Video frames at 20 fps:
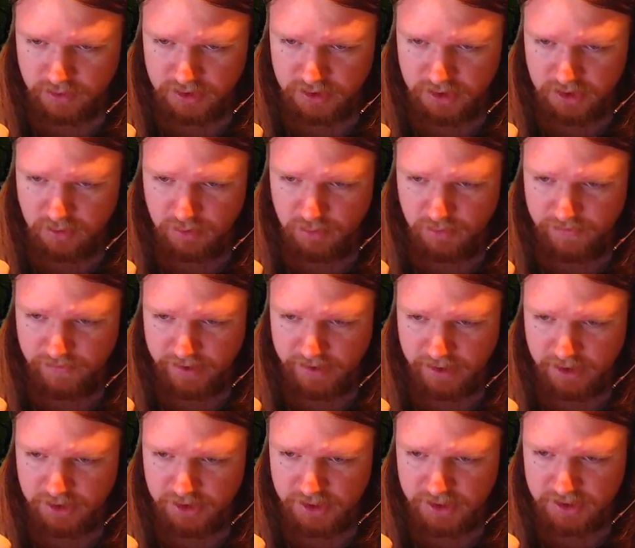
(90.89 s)
a slow-moving
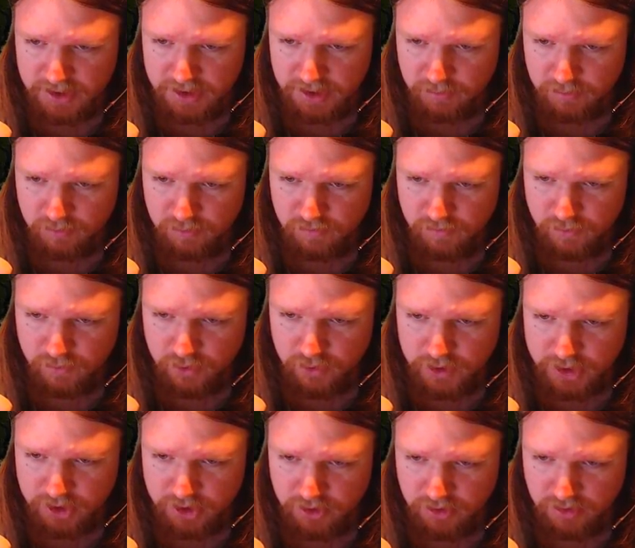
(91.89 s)
energetic
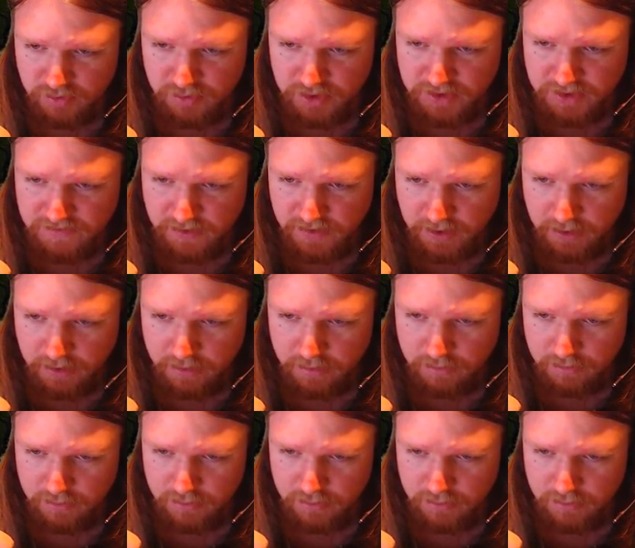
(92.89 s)
projection of the Priest of Faith,